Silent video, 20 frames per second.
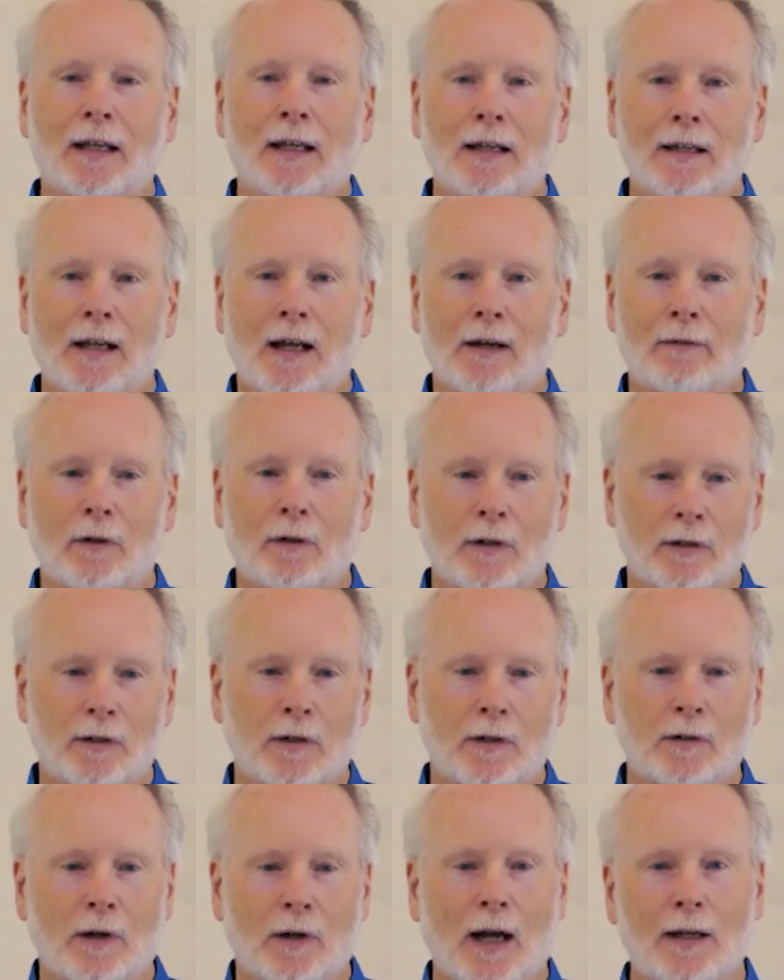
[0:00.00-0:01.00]
endeavor
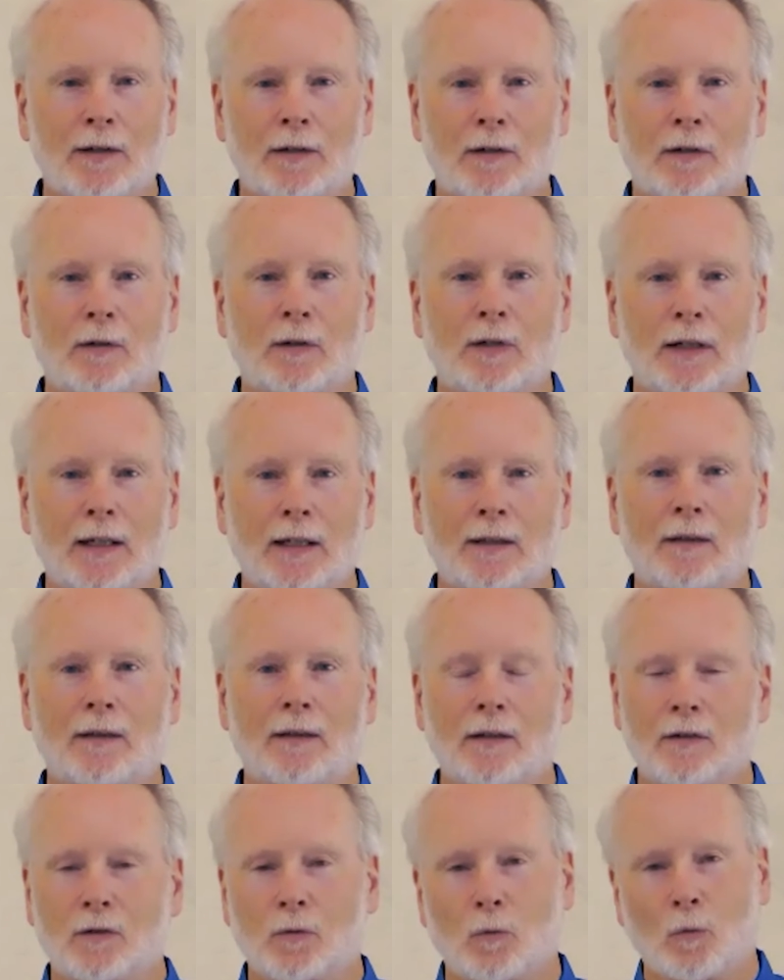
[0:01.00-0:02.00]
to try to get
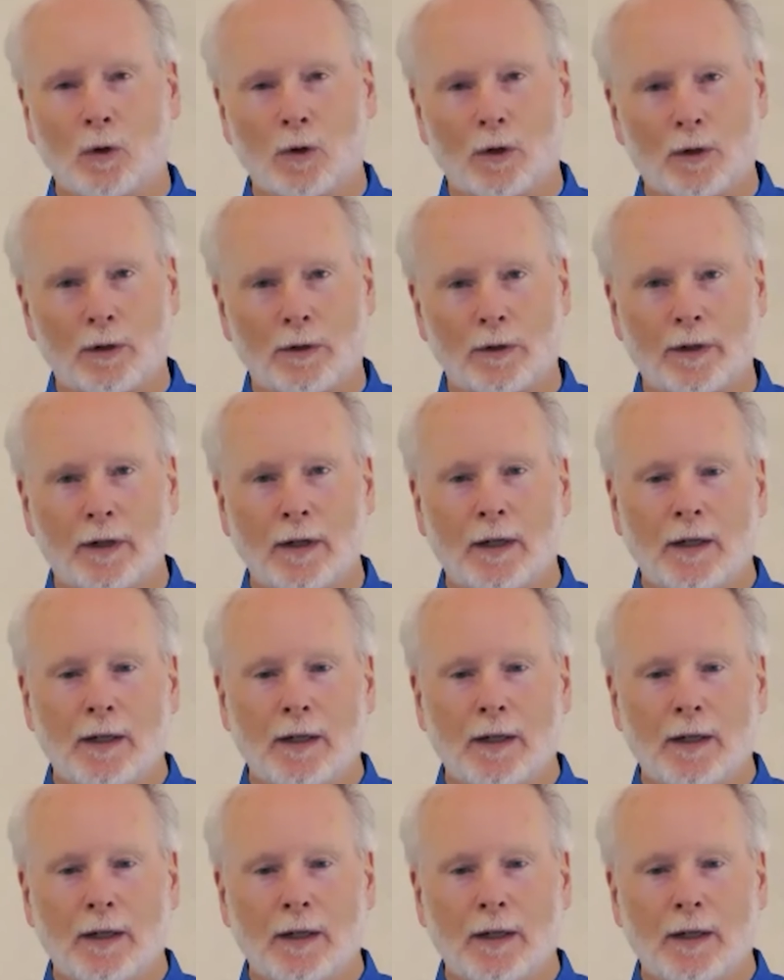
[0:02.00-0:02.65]
this world